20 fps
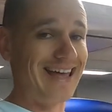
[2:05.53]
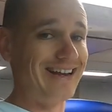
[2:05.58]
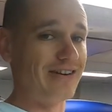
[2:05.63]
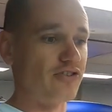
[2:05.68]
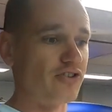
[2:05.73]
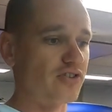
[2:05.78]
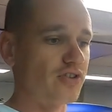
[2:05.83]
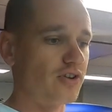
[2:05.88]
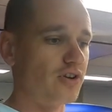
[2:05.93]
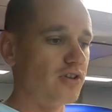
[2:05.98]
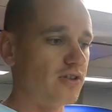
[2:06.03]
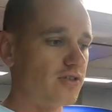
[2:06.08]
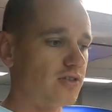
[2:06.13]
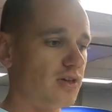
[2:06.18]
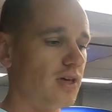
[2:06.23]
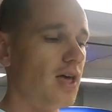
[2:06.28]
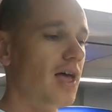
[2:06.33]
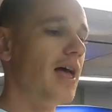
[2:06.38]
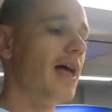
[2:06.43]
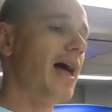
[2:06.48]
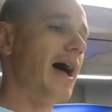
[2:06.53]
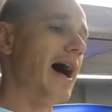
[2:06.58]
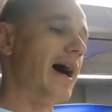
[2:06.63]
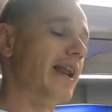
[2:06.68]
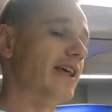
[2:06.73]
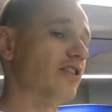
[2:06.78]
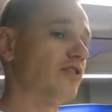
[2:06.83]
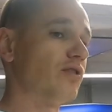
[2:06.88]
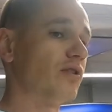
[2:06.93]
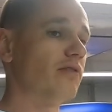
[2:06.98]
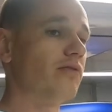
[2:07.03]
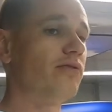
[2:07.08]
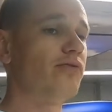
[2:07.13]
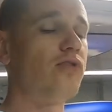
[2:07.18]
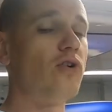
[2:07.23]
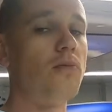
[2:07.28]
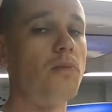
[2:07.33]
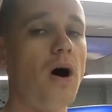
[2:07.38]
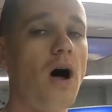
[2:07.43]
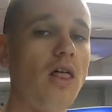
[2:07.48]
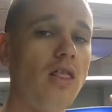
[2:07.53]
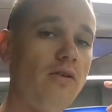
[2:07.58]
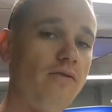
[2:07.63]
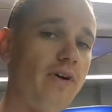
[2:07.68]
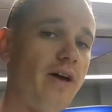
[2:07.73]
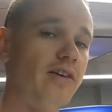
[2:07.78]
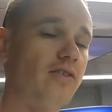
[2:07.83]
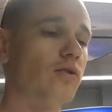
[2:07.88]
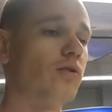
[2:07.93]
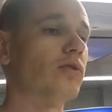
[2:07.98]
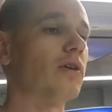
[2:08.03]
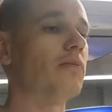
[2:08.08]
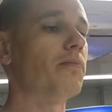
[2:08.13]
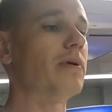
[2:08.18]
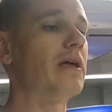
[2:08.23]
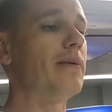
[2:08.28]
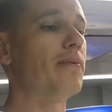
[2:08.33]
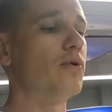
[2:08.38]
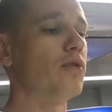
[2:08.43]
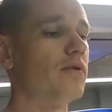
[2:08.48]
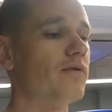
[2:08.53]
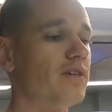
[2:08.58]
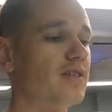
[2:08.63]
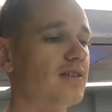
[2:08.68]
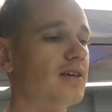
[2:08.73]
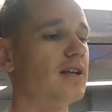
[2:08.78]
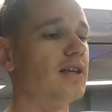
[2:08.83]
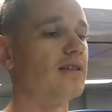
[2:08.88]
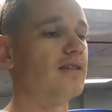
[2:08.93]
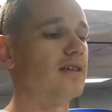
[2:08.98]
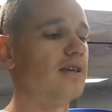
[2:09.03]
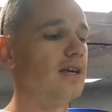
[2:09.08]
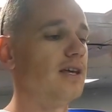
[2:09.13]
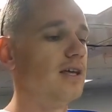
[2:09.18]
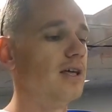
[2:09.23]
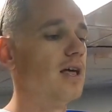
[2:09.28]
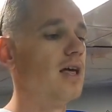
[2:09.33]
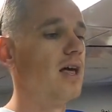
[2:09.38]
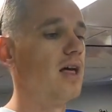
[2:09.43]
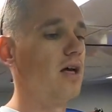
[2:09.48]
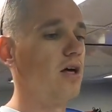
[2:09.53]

dangerous goods. And it's to inform other vessels and people in the vicinity